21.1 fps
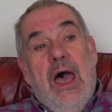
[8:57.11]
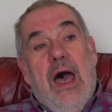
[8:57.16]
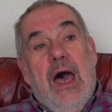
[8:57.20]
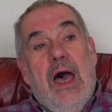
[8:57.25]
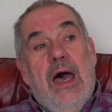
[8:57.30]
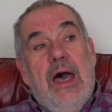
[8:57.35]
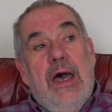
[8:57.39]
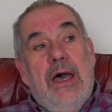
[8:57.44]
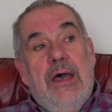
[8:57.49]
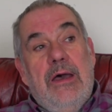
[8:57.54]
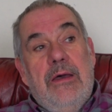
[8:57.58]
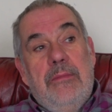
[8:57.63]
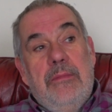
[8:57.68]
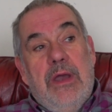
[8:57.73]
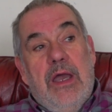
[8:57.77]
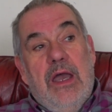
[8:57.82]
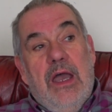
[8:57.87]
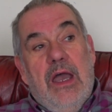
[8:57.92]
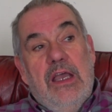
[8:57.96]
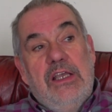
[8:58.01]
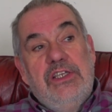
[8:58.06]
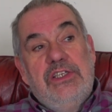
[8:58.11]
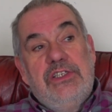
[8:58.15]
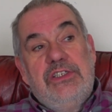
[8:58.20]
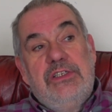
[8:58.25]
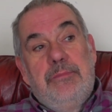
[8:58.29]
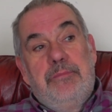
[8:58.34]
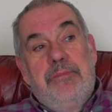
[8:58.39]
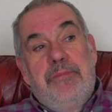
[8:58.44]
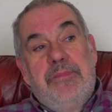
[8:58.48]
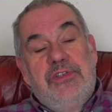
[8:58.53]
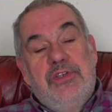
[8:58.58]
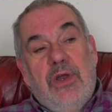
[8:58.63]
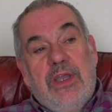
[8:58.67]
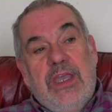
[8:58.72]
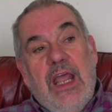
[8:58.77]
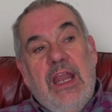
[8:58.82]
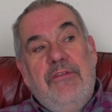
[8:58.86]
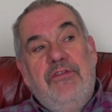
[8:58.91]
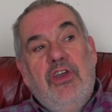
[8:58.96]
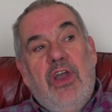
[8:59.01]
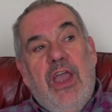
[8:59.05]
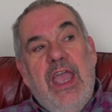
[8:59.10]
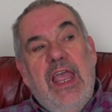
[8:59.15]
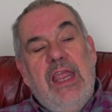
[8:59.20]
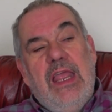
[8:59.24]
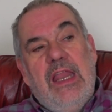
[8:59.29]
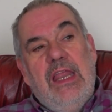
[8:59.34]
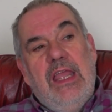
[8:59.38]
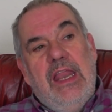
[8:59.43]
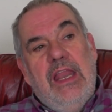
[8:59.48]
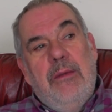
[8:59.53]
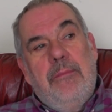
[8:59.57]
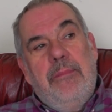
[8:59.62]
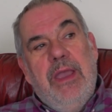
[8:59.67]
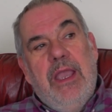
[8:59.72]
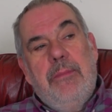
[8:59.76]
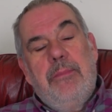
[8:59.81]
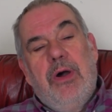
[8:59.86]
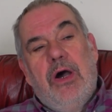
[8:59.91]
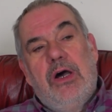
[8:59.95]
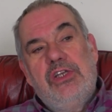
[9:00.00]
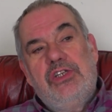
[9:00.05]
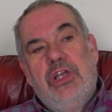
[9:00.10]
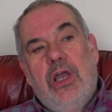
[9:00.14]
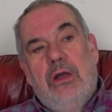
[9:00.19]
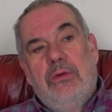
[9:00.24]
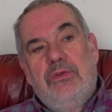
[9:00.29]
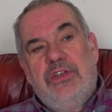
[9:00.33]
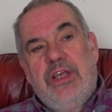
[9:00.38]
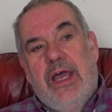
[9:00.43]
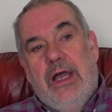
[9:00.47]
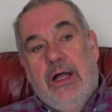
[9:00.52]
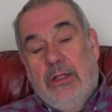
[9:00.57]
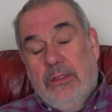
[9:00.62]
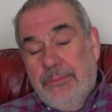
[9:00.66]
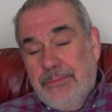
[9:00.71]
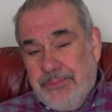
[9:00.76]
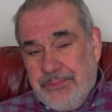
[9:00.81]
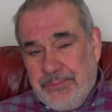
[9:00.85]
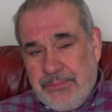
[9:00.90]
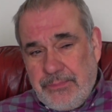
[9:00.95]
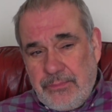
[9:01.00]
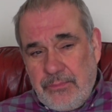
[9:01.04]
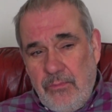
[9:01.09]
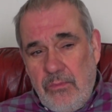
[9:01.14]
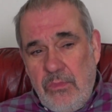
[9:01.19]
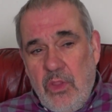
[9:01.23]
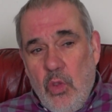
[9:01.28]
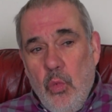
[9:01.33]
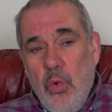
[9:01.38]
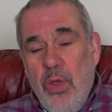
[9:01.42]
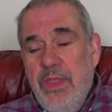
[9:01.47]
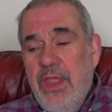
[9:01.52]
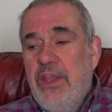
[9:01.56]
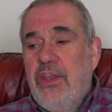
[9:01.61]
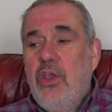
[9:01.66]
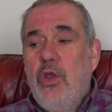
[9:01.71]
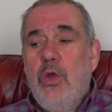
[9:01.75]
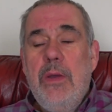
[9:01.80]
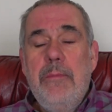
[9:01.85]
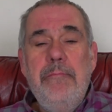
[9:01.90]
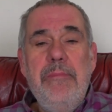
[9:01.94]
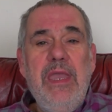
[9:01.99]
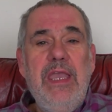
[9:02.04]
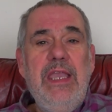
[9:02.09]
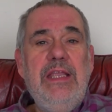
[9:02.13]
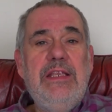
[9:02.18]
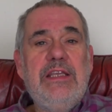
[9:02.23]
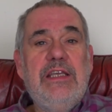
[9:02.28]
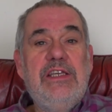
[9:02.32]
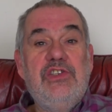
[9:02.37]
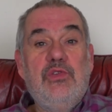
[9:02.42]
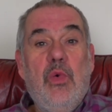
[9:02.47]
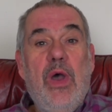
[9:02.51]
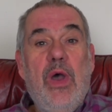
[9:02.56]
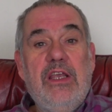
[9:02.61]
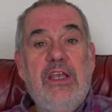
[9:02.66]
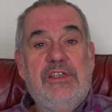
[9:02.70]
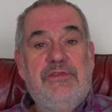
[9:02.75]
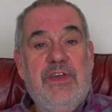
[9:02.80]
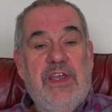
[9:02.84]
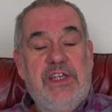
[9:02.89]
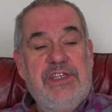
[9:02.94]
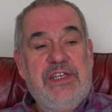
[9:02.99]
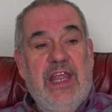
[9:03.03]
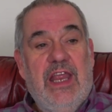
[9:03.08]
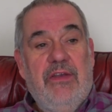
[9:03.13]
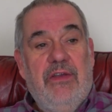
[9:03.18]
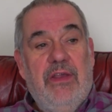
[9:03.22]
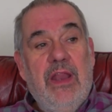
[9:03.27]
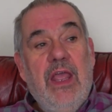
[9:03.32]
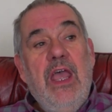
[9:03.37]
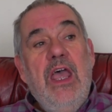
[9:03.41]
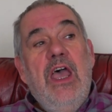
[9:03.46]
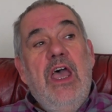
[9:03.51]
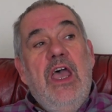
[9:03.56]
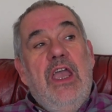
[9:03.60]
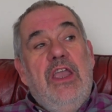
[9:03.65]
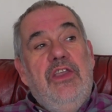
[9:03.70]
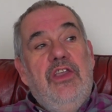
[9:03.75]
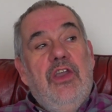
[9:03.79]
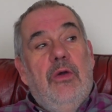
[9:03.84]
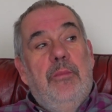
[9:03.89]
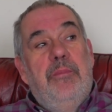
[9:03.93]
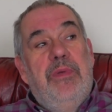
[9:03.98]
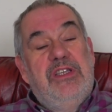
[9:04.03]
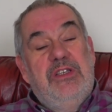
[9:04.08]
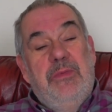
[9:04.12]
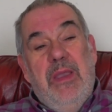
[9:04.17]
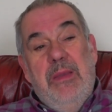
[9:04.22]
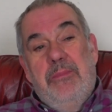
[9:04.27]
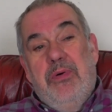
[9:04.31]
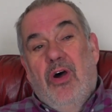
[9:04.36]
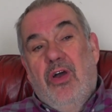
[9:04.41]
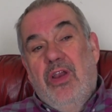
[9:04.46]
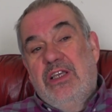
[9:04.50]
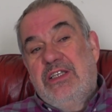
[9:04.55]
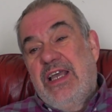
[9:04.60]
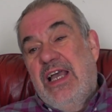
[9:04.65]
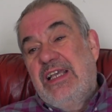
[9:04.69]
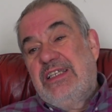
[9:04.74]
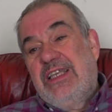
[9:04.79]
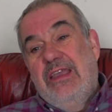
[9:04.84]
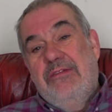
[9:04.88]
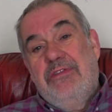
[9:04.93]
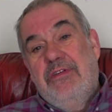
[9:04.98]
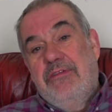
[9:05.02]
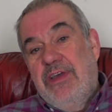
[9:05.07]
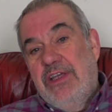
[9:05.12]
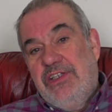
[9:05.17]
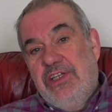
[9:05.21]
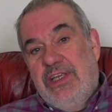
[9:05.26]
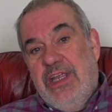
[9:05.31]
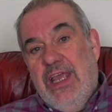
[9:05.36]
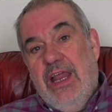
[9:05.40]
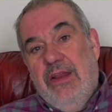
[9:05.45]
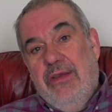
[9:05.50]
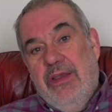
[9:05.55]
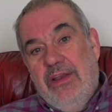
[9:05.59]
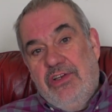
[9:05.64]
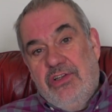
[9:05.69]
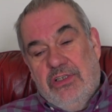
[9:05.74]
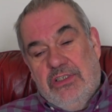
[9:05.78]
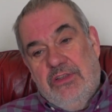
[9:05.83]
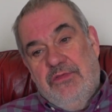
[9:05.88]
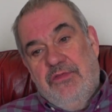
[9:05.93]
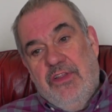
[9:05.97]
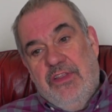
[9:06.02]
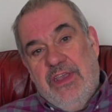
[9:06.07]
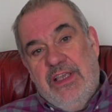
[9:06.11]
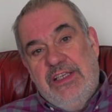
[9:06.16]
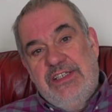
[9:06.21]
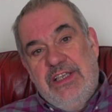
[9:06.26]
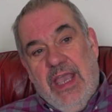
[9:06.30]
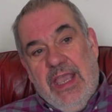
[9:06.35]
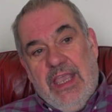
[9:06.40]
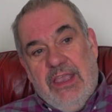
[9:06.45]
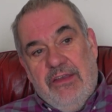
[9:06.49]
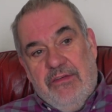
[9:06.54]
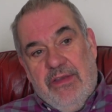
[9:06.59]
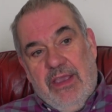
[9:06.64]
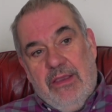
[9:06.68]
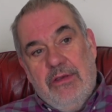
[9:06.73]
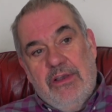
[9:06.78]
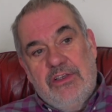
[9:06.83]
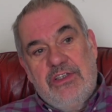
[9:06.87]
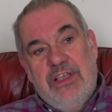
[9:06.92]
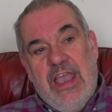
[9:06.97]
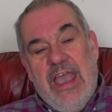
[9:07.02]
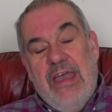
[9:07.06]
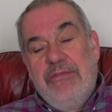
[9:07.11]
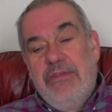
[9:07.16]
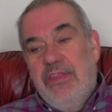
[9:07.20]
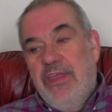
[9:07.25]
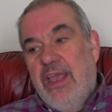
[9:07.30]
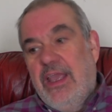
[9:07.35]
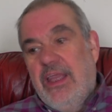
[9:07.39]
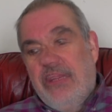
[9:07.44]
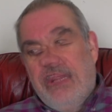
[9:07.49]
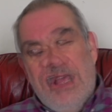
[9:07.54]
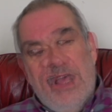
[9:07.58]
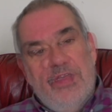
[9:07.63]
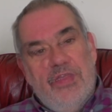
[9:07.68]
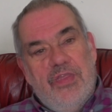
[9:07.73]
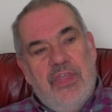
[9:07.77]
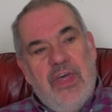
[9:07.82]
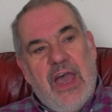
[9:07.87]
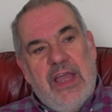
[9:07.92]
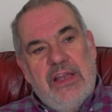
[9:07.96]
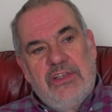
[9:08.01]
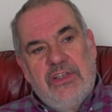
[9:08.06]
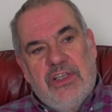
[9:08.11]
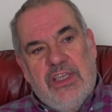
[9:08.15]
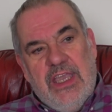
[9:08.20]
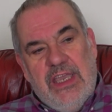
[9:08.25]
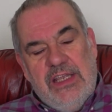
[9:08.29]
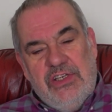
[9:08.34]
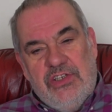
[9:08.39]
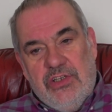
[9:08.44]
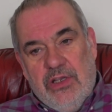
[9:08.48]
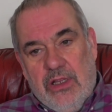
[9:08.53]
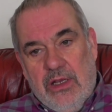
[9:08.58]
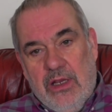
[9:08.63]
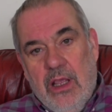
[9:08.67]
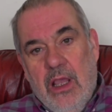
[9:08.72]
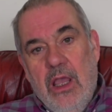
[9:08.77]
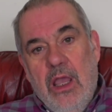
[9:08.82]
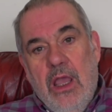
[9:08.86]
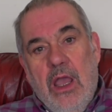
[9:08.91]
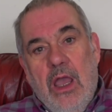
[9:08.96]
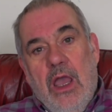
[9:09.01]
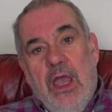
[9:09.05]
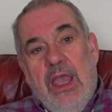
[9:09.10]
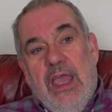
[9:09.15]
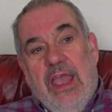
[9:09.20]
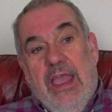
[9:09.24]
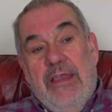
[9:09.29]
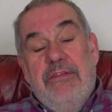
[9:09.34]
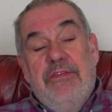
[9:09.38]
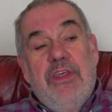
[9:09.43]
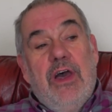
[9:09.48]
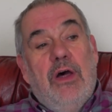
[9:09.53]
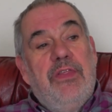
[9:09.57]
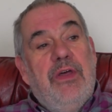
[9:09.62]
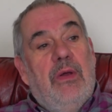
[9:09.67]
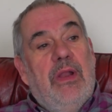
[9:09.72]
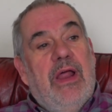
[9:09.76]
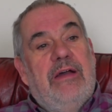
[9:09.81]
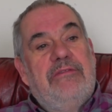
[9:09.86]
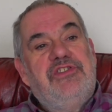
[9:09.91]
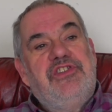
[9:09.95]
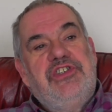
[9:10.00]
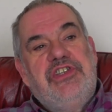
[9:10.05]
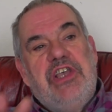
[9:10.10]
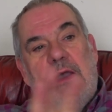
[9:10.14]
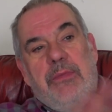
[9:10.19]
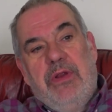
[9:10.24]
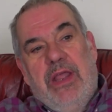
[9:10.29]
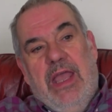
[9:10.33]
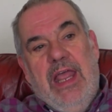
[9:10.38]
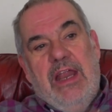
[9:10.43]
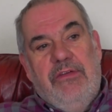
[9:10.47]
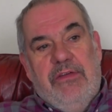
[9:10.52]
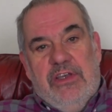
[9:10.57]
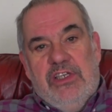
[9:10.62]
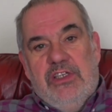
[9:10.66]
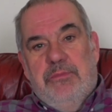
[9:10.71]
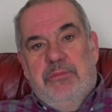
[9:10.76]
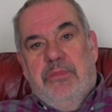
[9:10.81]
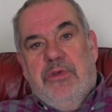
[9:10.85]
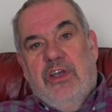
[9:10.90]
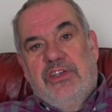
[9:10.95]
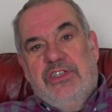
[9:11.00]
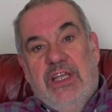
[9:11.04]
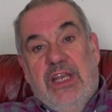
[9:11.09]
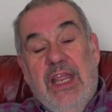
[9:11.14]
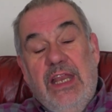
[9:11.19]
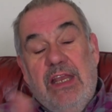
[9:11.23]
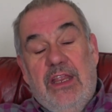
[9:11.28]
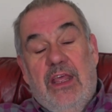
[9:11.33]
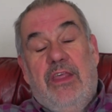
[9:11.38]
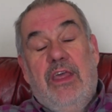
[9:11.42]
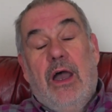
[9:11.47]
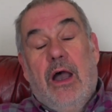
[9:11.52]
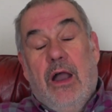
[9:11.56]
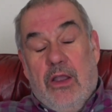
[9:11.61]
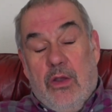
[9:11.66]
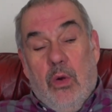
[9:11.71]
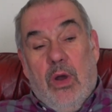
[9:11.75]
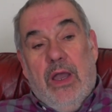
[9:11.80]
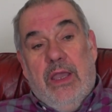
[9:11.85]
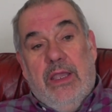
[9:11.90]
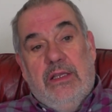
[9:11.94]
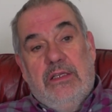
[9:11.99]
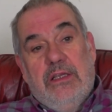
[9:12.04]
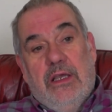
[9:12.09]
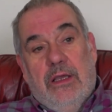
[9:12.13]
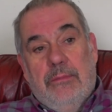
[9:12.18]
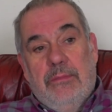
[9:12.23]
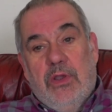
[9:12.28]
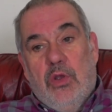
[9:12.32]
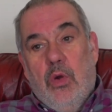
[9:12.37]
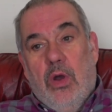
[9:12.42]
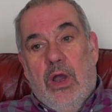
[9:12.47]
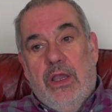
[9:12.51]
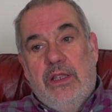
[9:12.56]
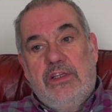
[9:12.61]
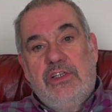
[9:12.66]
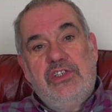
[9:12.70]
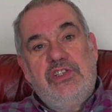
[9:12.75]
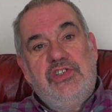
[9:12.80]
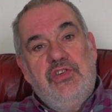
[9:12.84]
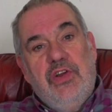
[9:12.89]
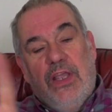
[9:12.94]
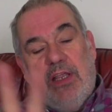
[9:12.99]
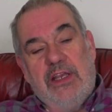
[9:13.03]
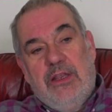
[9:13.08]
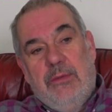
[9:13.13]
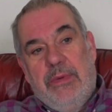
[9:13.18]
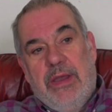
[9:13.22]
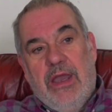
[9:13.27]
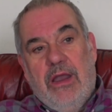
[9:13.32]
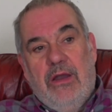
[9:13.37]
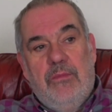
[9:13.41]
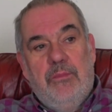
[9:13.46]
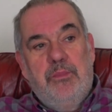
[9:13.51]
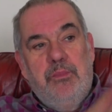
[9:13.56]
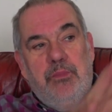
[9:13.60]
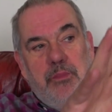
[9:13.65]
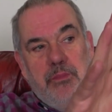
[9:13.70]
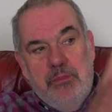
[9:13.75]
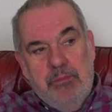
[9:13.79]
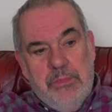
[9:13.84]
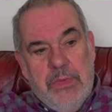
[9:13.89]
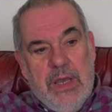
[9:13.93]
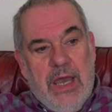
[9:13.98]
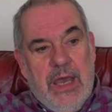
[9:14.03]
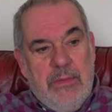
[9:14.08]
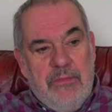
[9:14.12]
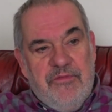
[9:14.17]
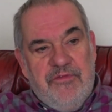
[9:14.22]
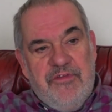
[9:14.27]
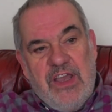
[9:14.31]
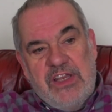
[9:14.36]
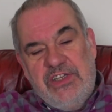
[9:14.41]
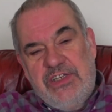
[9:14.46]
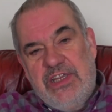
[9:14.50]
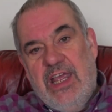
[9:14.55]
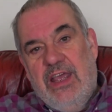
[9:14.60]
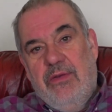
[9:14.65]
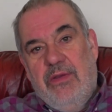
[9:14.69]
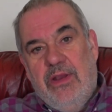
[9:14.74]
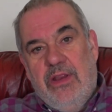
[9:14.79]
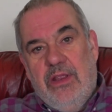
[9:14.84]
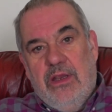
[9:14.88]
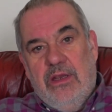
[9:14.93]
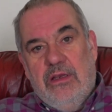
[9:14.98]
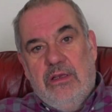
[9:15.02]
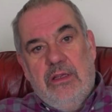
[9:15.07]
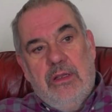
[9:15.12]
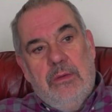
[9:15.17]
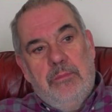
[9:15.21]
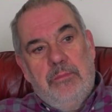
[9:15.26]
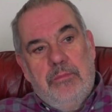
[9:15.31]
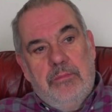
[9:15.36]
Um, so again, if you're in, in a big posh hotel where they do meat as as vegetarian. Your, your point is asking for vegetarian just for the sake of it because everything in that kitchen, even though they will have separate areas, because in India they are quite um, quite strict about um, vegetarian and